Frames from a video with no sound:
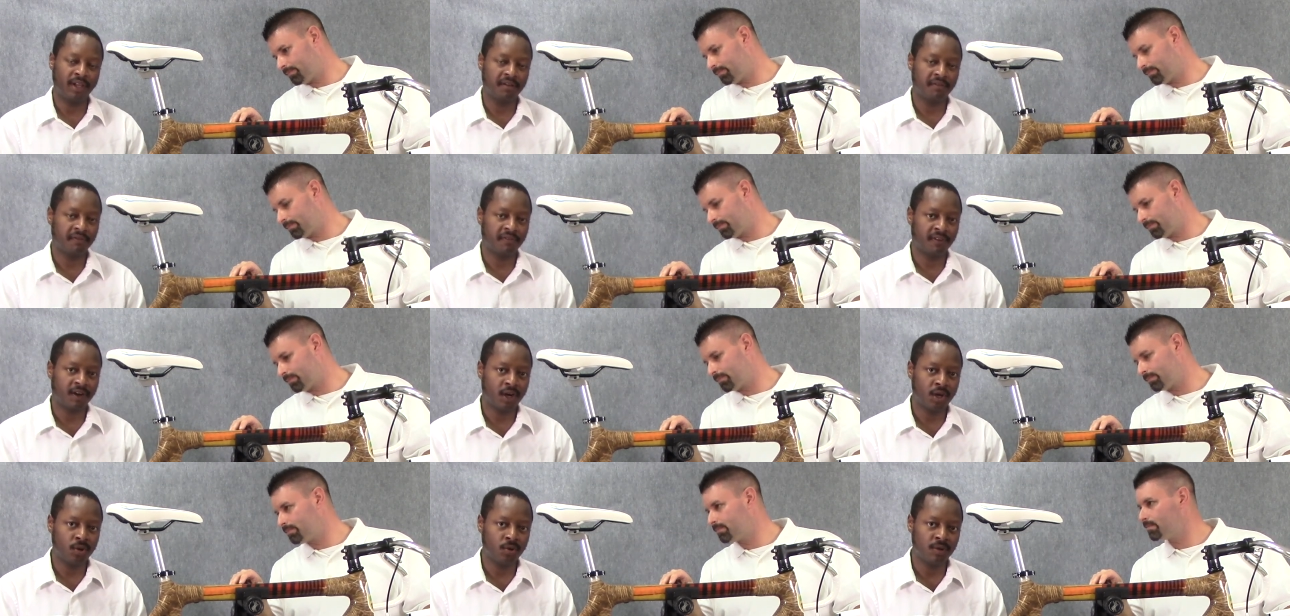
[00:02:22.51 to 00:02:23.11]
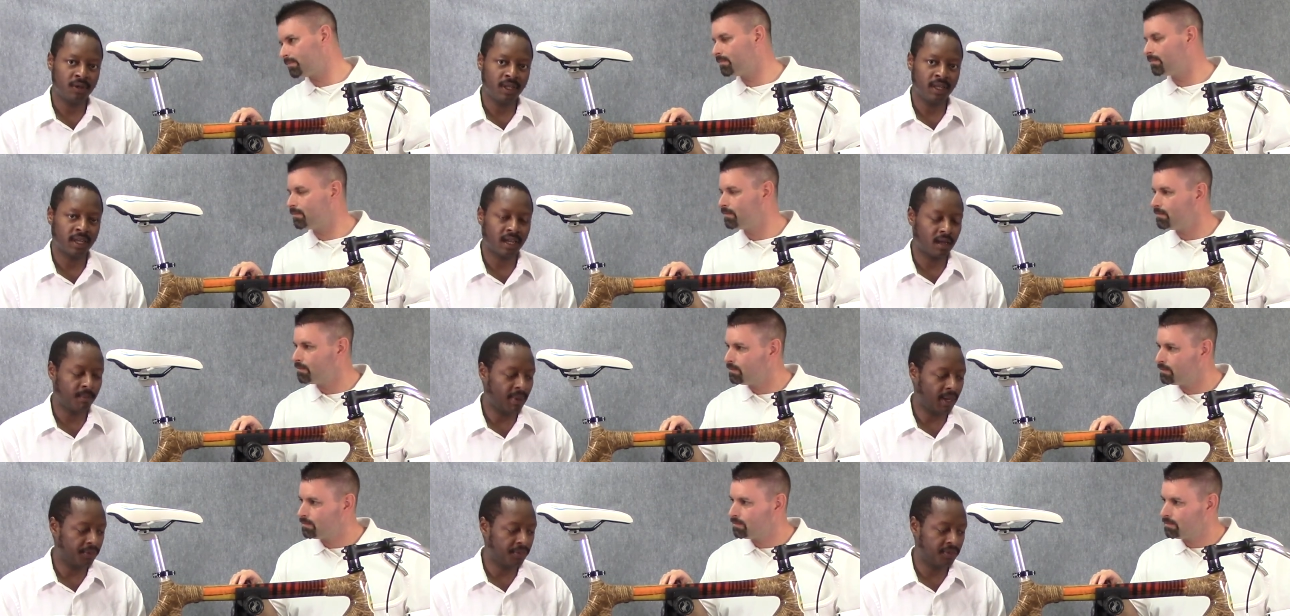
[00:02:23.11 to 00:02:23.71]
Speaker 1: and very unique
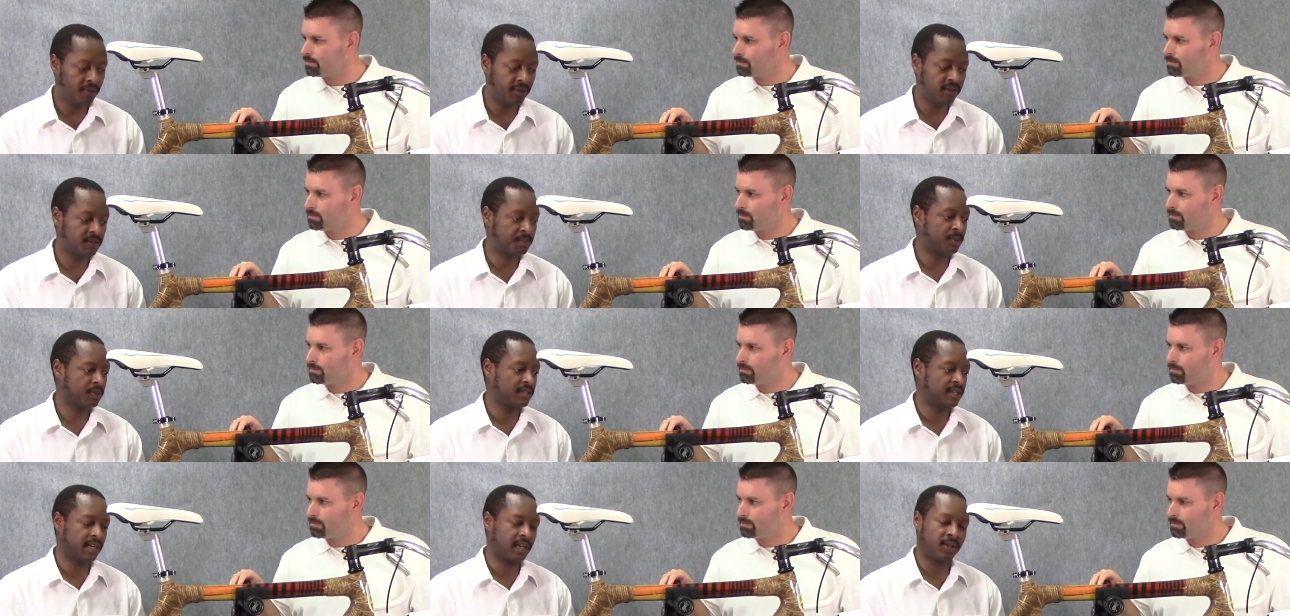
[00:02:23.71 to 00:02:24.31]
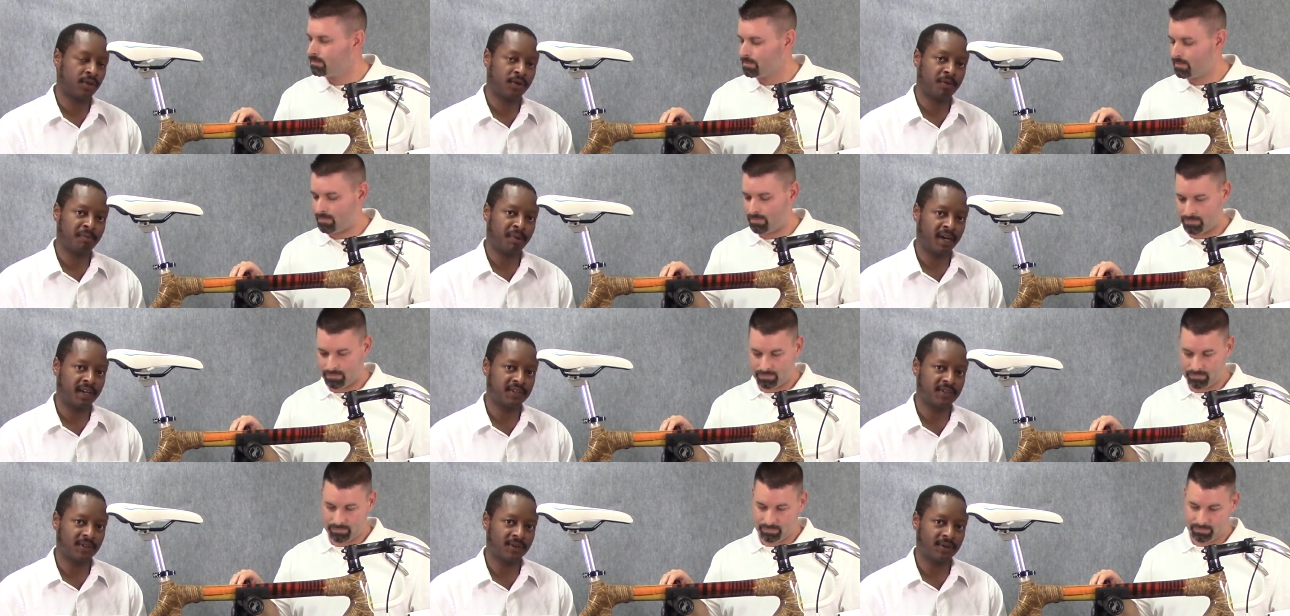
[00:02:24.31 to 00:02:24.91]
about this particular
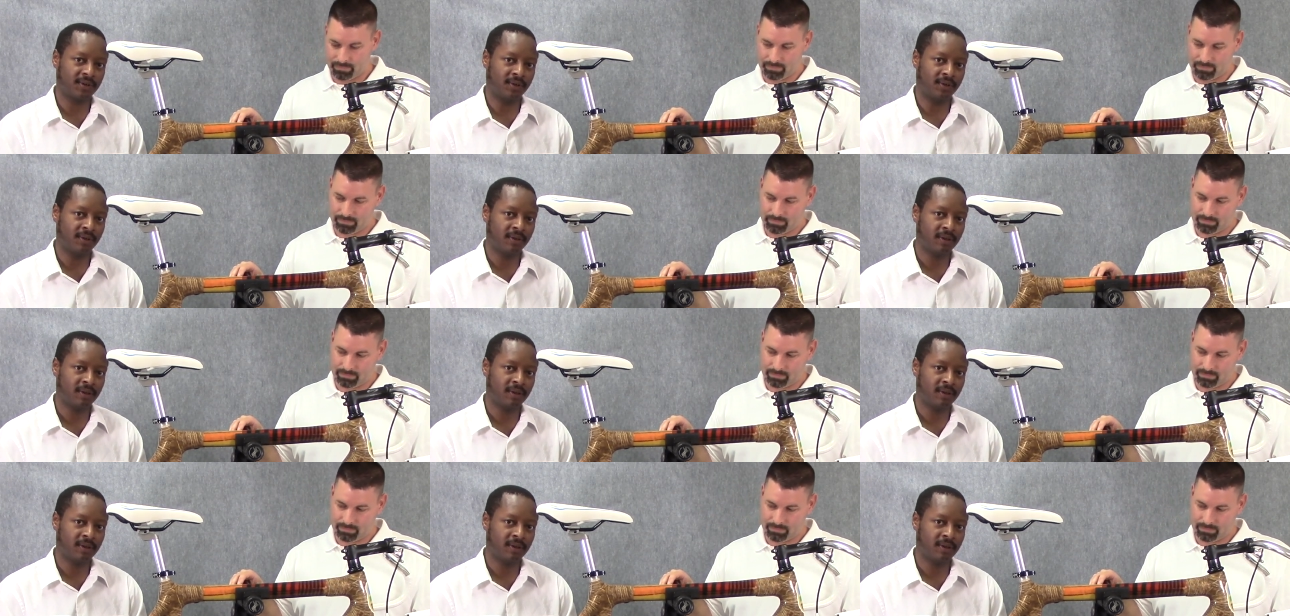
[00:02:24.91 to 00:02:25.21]
bicycle.